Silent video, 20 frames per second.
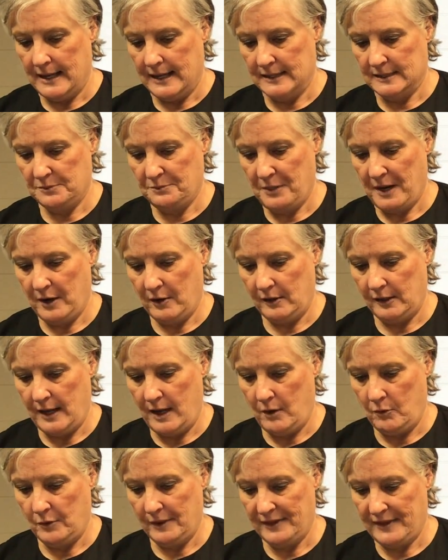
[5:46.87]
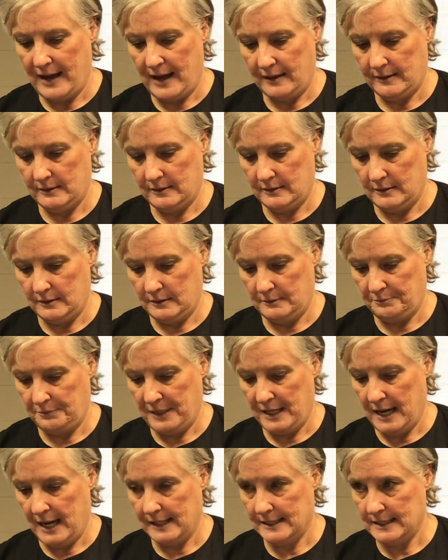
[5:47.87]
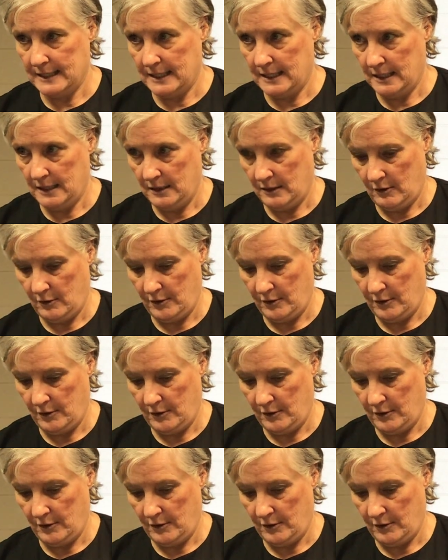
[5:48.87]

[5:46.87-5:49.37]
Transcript: is parallel with that PID